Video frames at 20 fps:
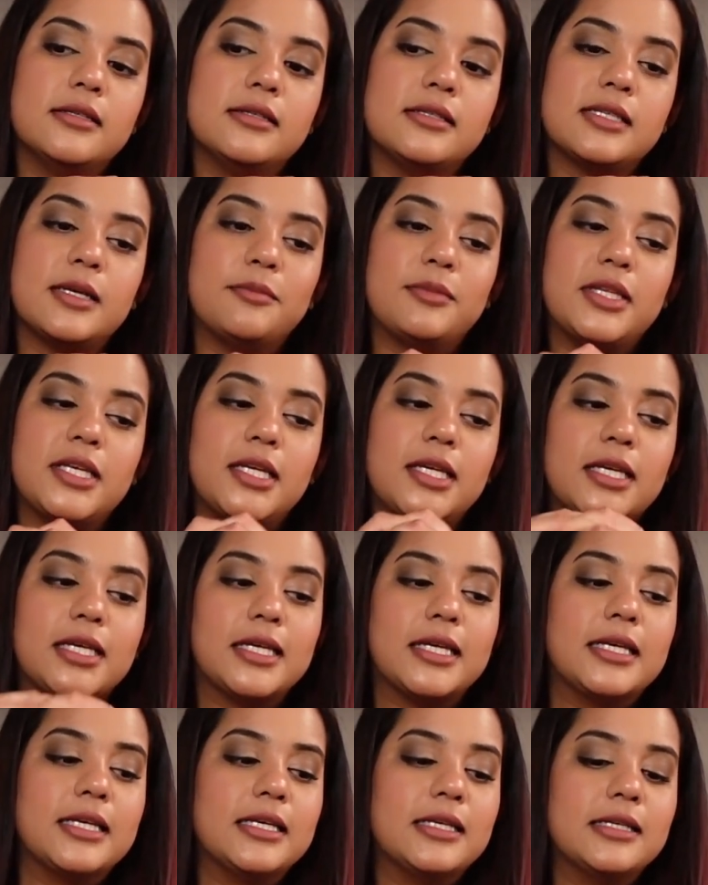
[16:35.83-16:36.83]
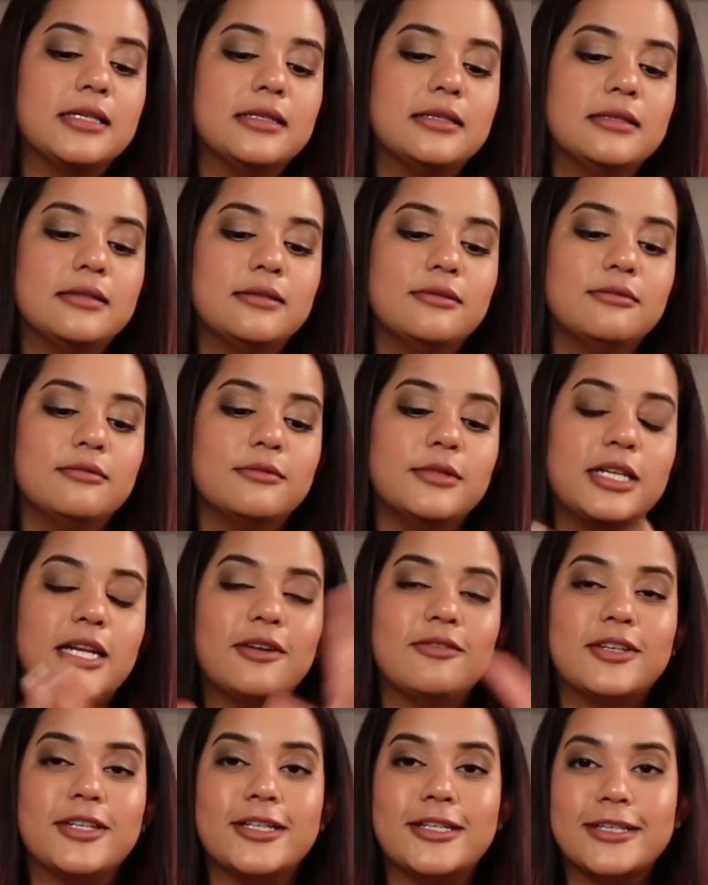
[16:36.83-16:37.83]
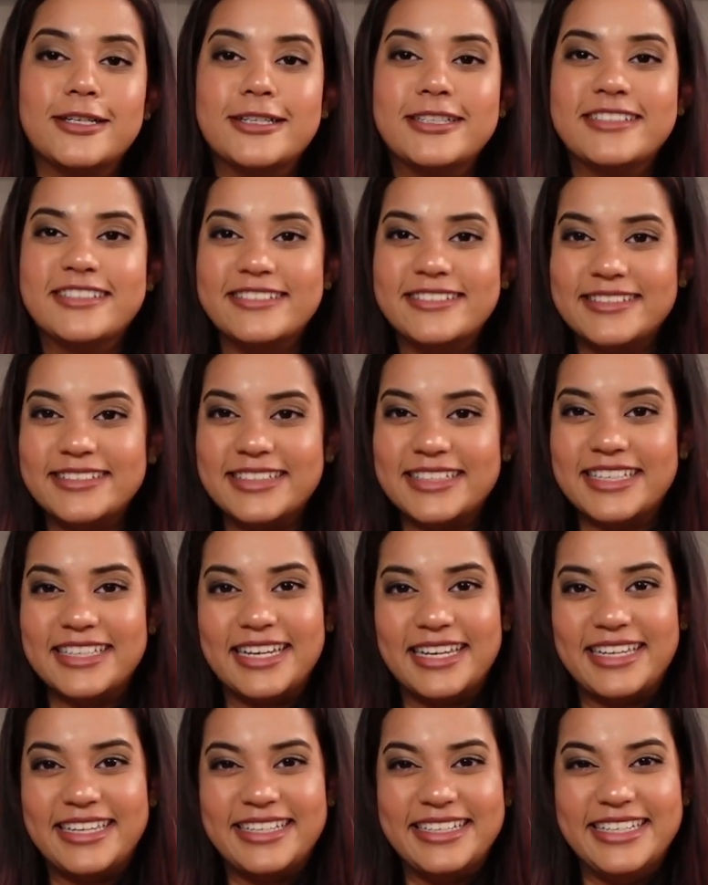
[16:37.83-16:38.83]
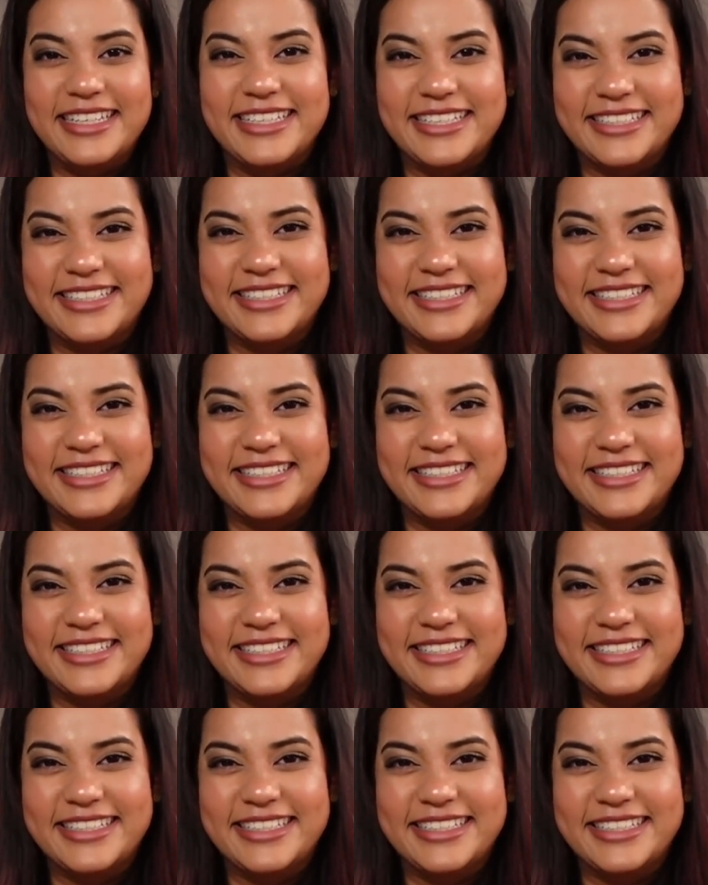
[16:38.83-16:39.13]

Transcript: something, whatever. Good night.